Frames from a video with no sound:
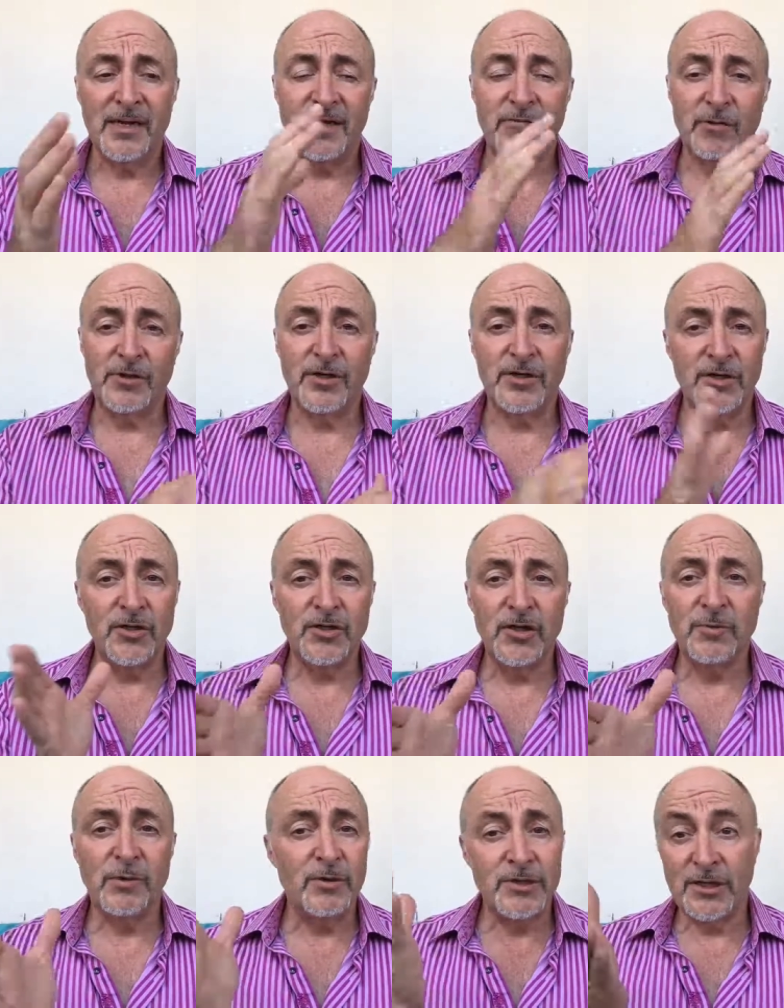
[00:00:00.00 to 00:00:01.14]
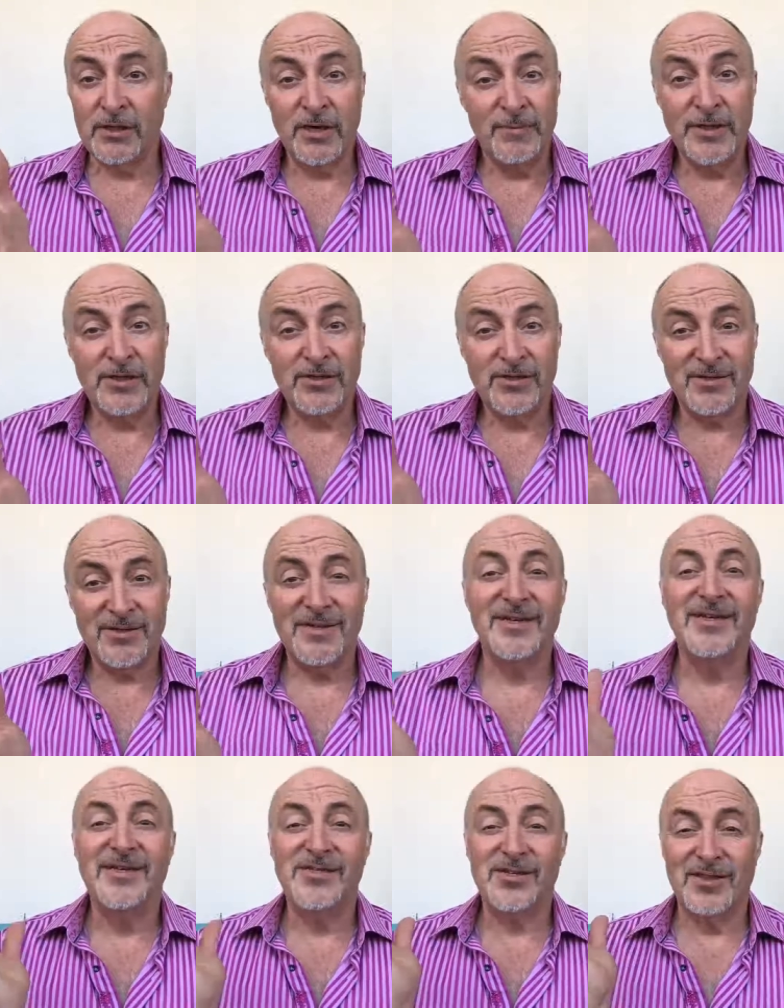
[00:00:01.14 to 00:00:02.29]
If you watch it on YouTube, you won't see the comments,
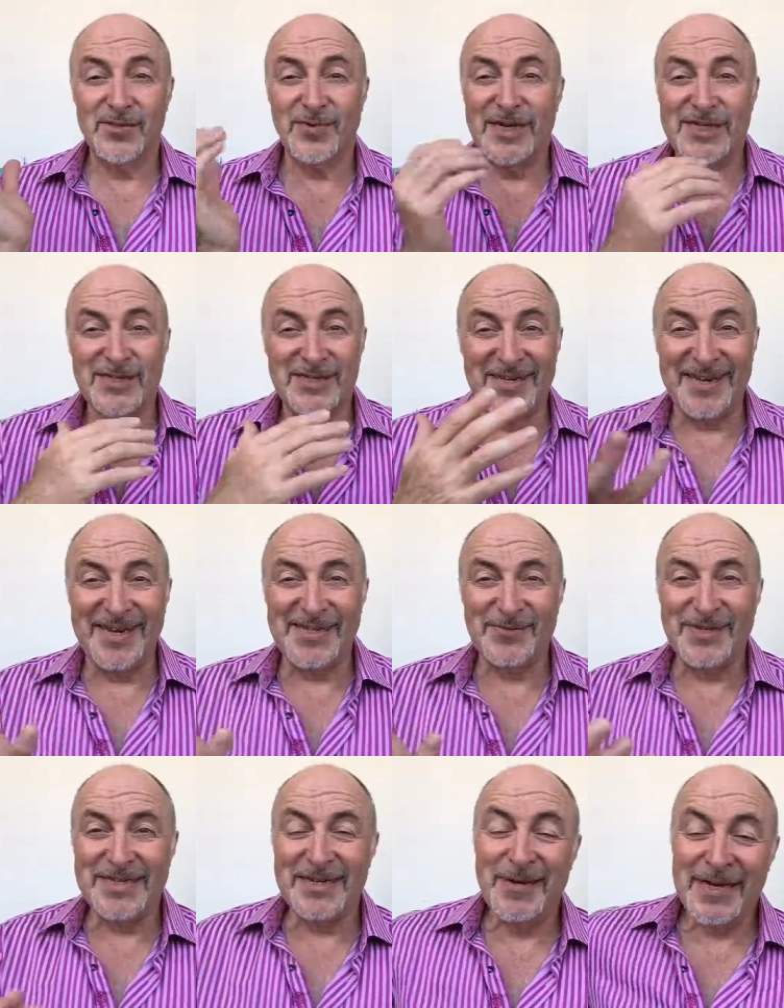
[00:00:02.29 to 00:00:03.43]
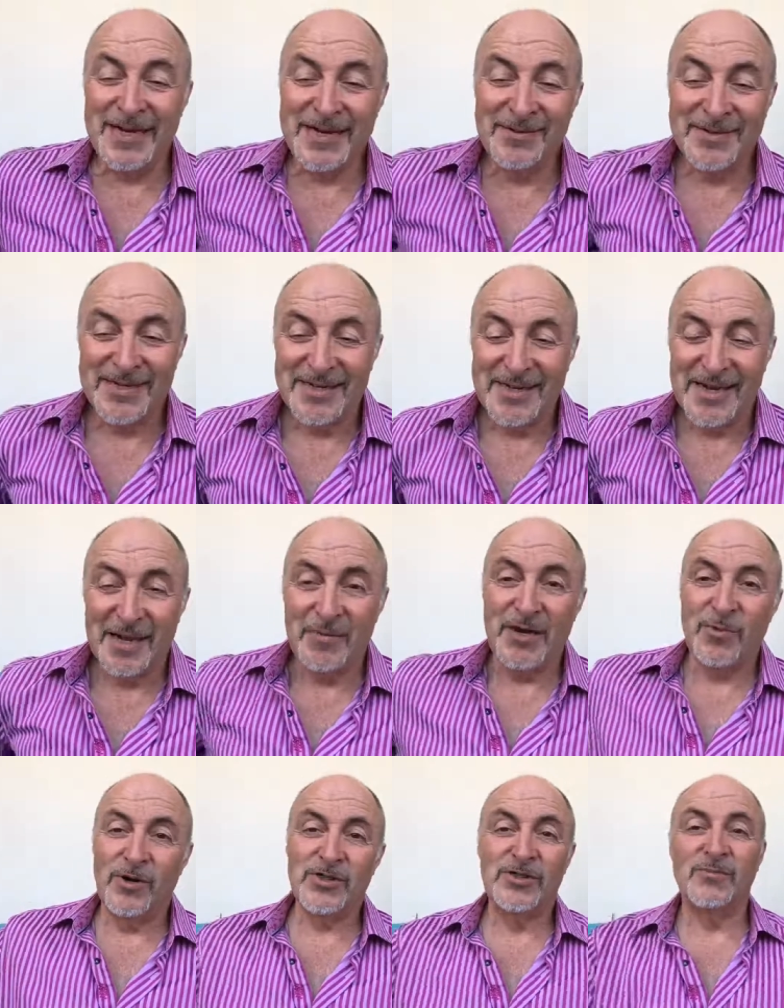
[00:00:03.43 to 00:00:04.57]
so that's why I, that's why I said them out loud. But you can
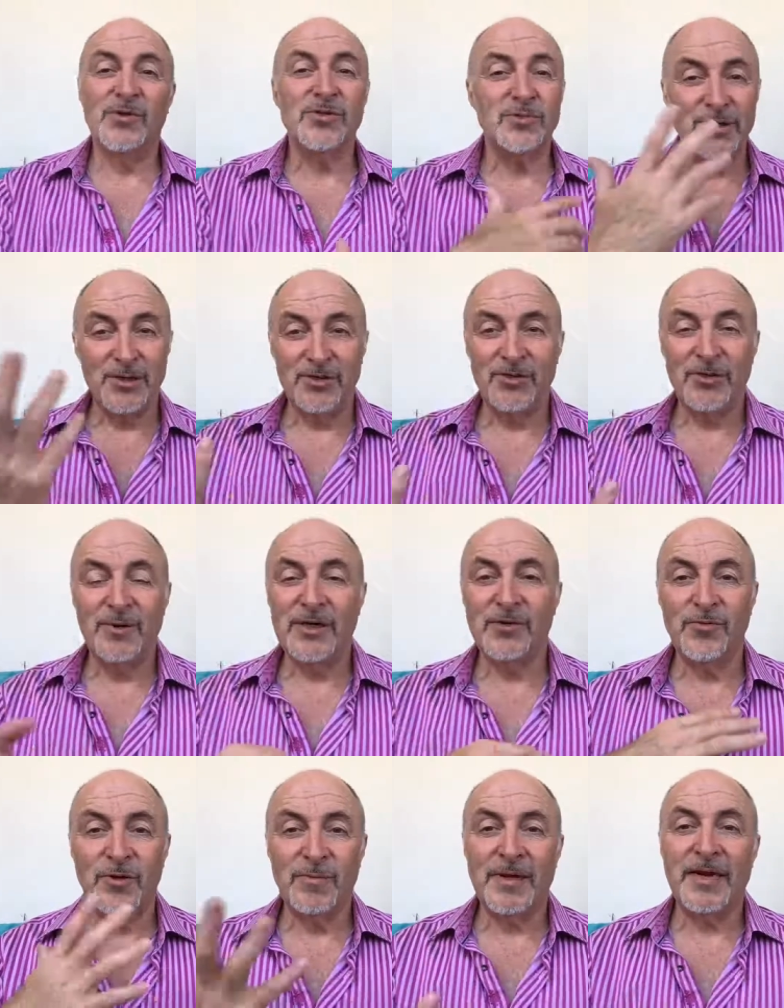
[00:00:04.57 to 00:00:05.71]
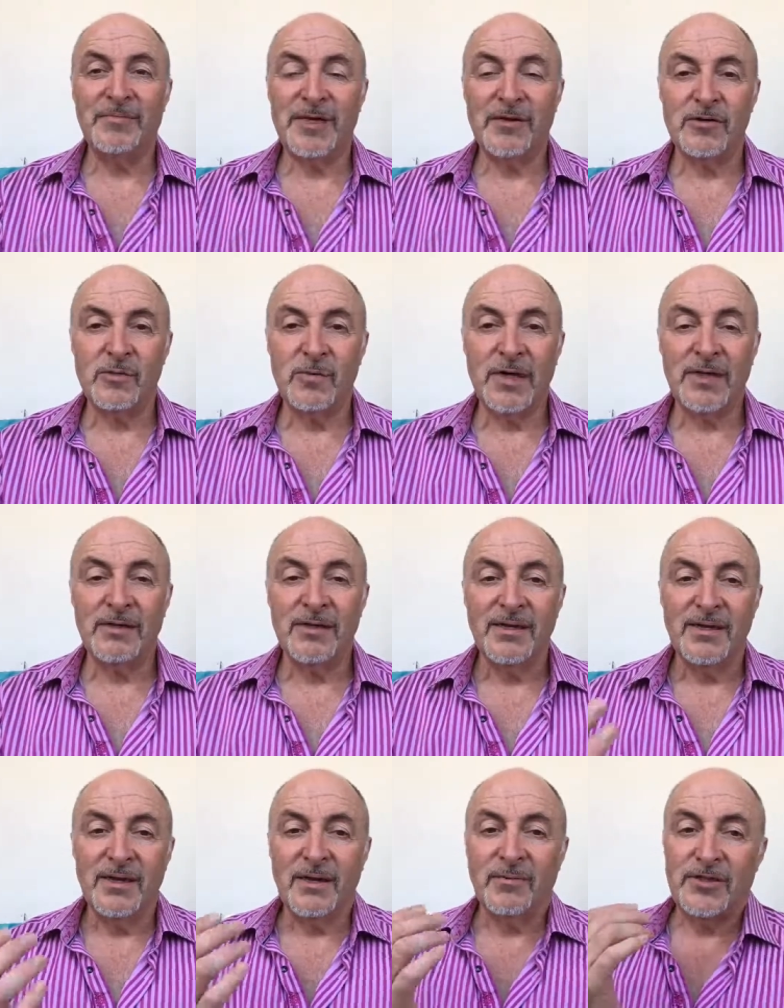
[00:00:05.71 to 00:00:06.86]
watch them also on YouTube. I do the replay up there as well,
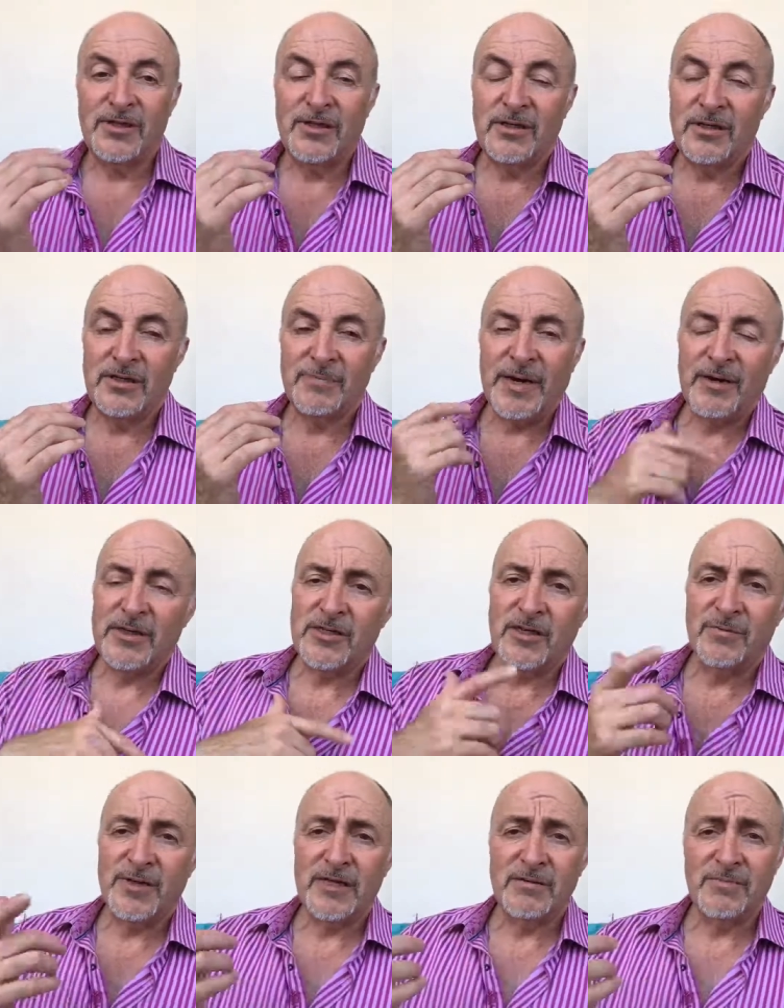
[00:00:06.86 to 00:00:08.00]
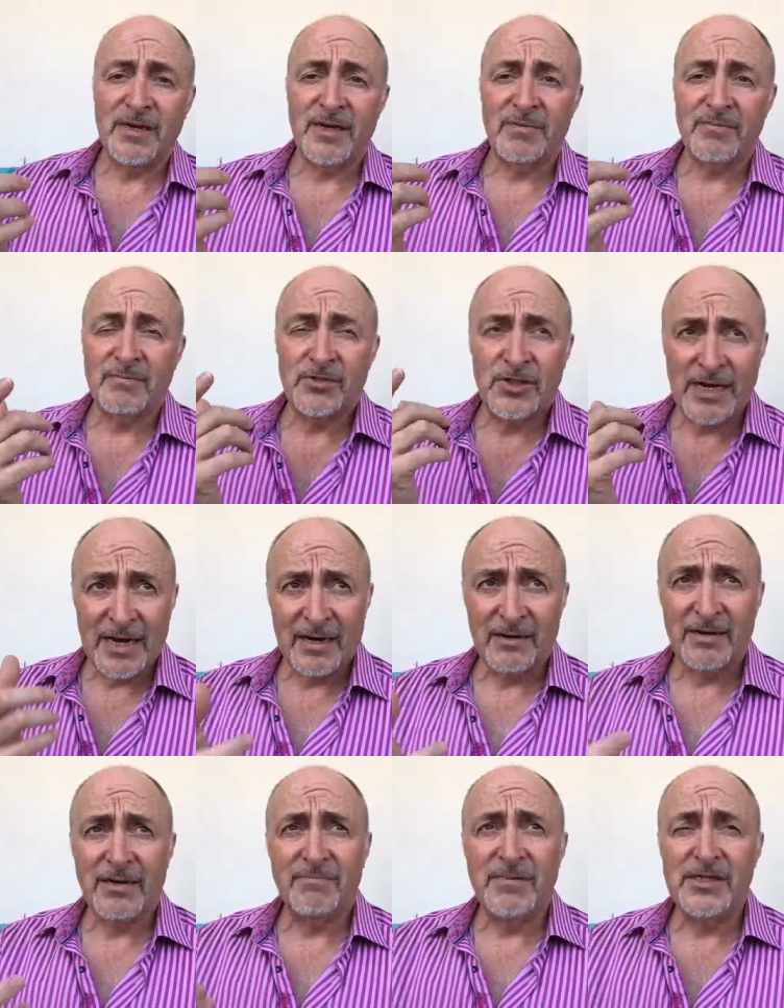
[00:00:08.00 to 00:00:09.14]
which is Barry Selby is my channel,
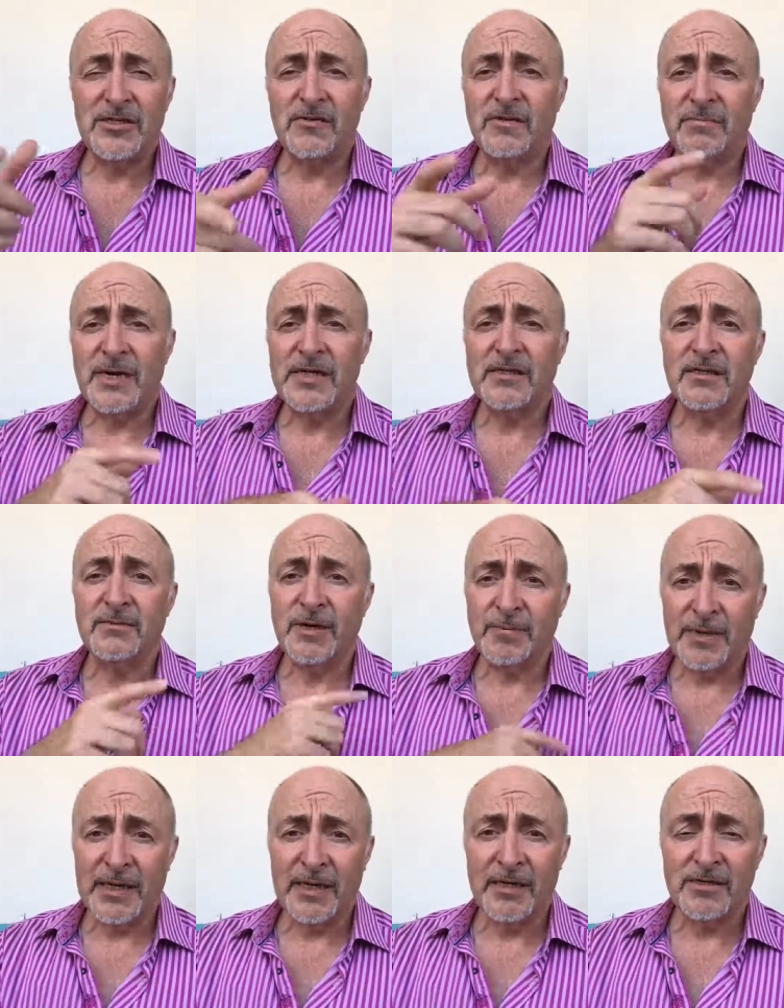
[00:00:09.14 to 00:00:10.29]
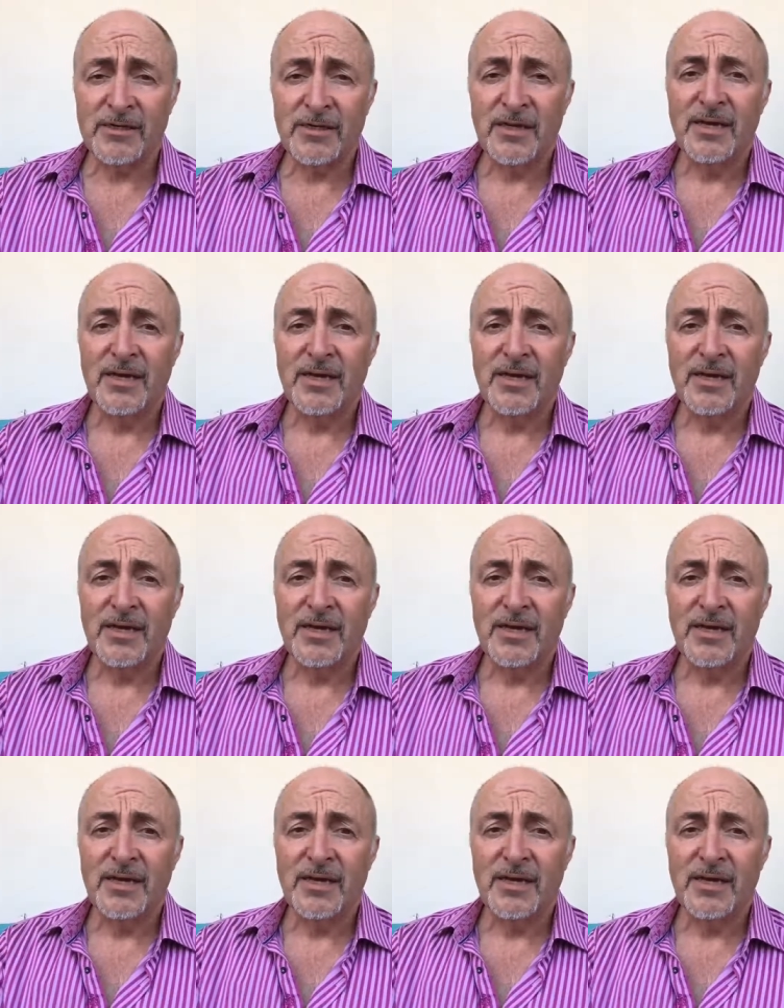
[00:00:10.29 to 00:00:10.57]
and Messages From The Masculine is my playlist.